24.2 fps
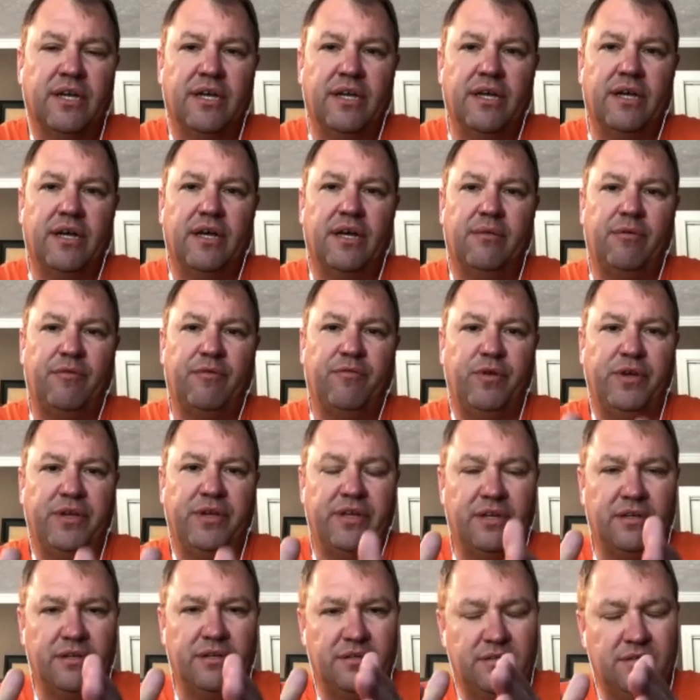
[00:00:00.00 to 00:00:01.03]
um, if we
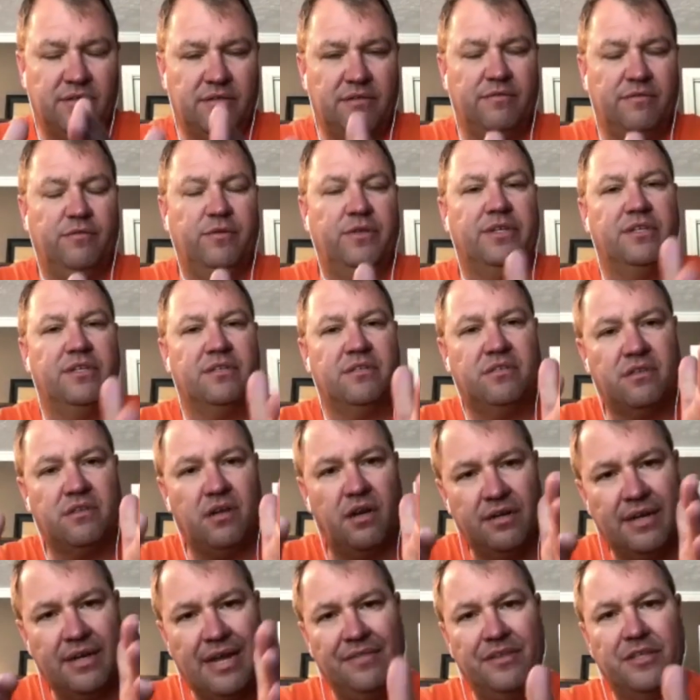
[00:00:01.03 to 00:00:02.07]
can if we can
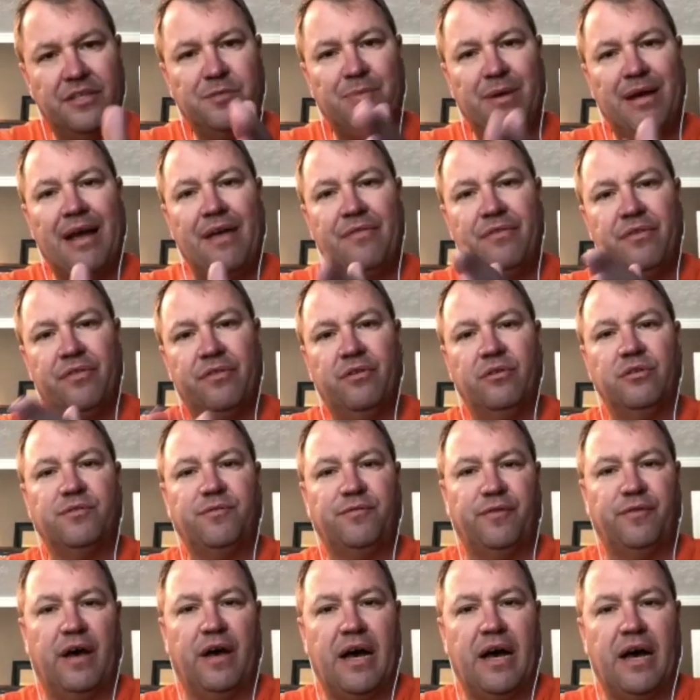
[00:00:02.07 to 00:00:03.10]
start down this path of those
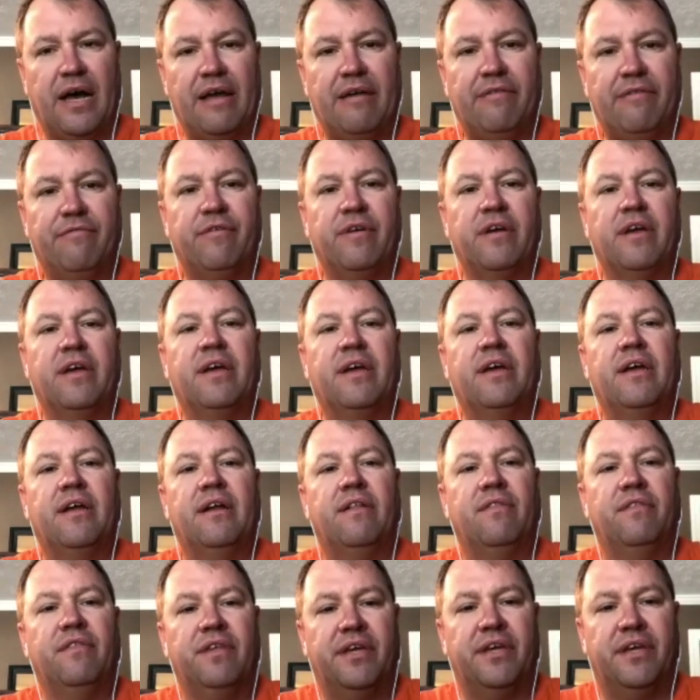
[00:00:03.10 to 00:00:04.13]
five,
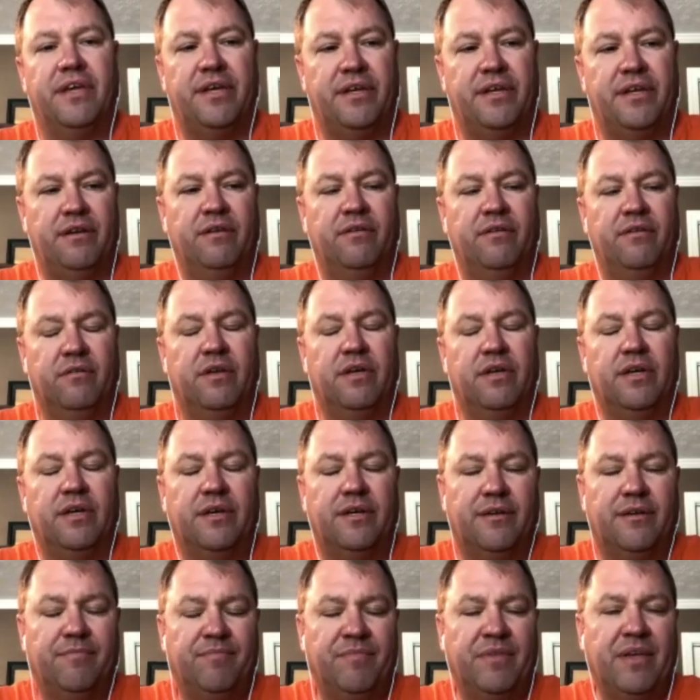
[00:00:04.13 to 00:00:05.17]
then
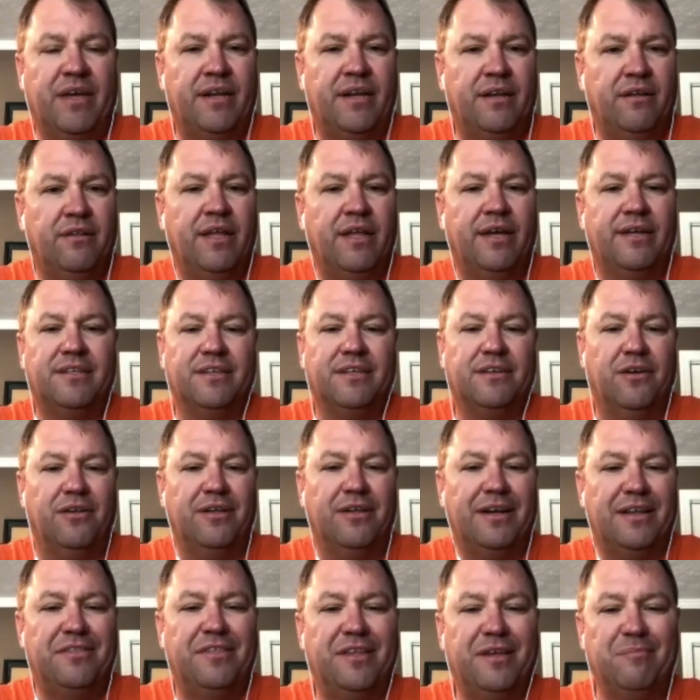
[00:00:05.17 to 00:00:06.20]
um, I don't like to call
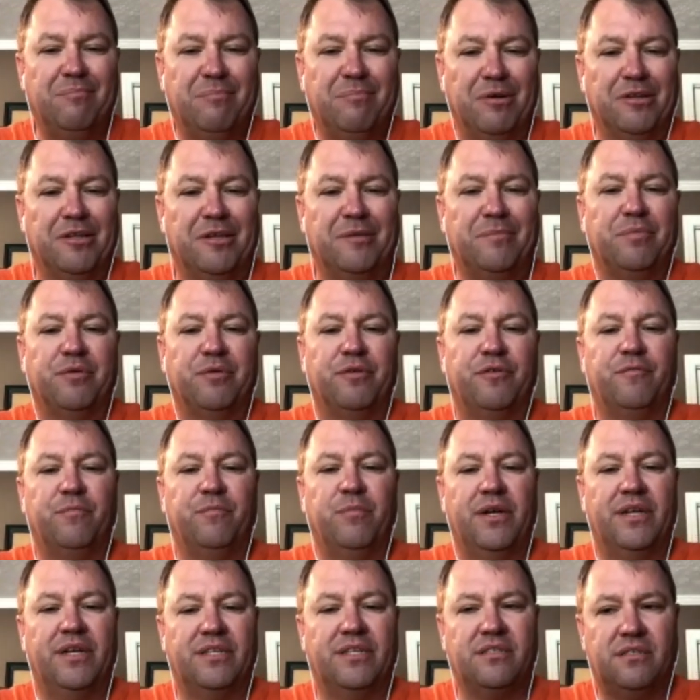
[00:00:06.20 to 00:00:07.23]
anything bulletproof,
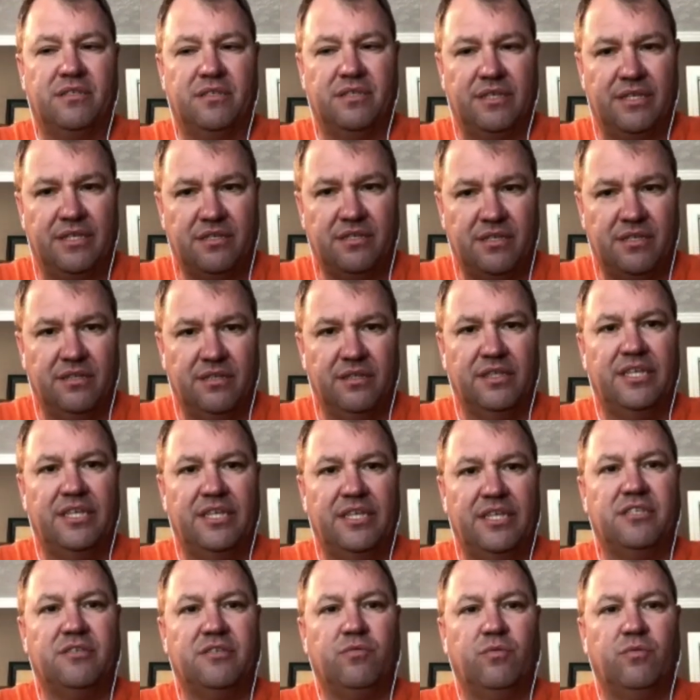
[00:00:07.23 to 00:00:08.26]
but it's it's at
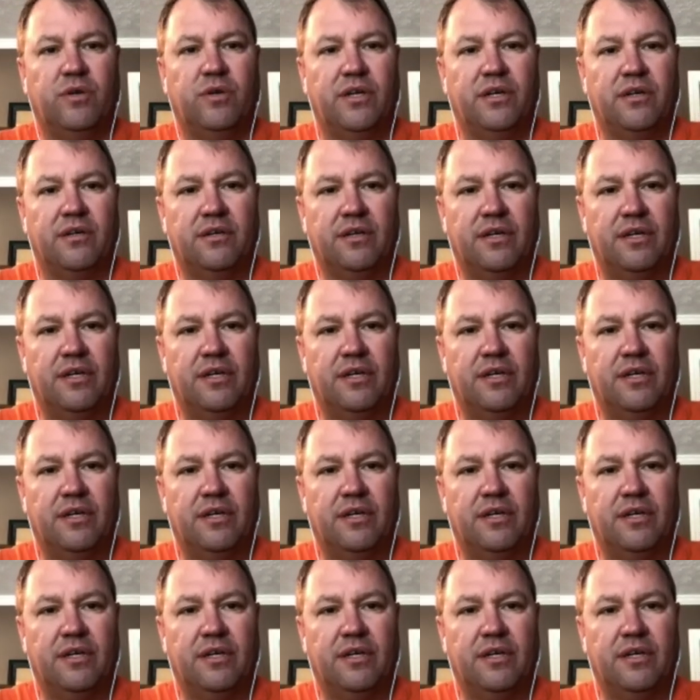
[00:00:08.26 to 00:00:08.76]
least where an